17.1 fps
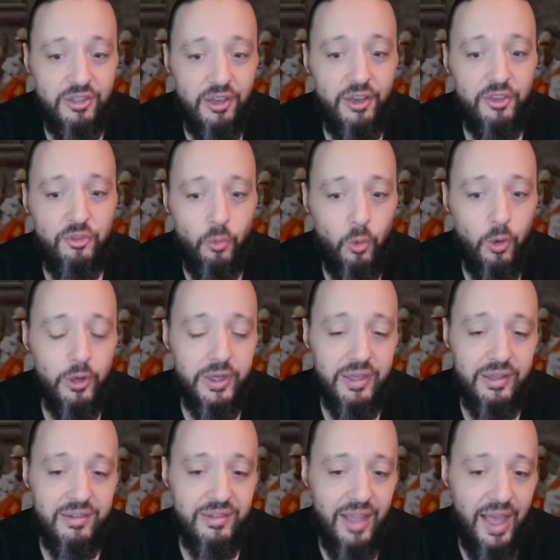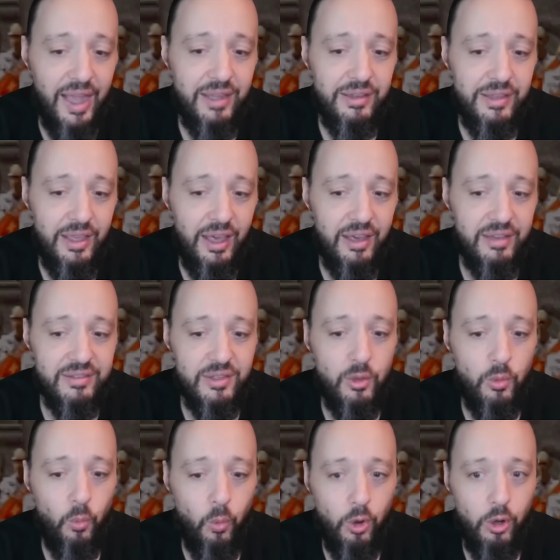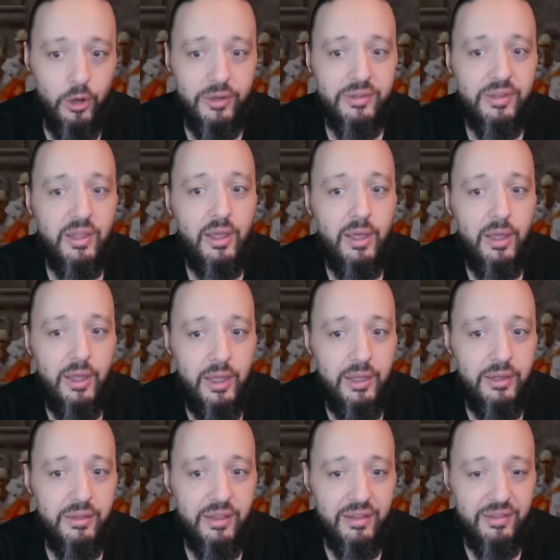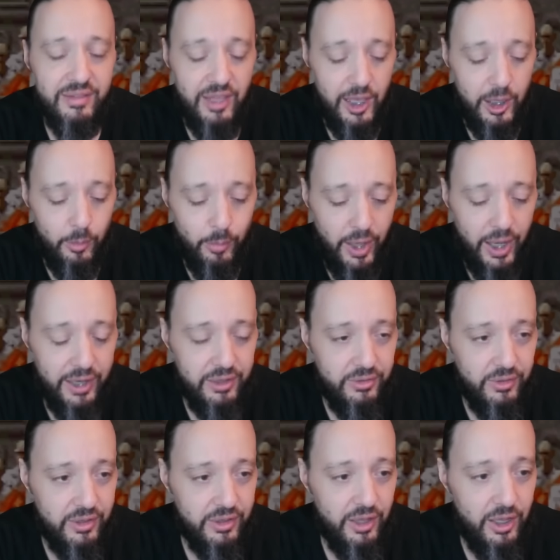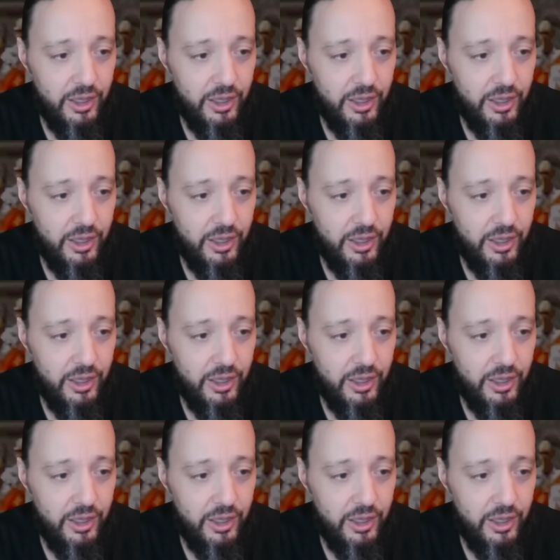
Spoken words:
does work exactly as it worked in this game back in the day.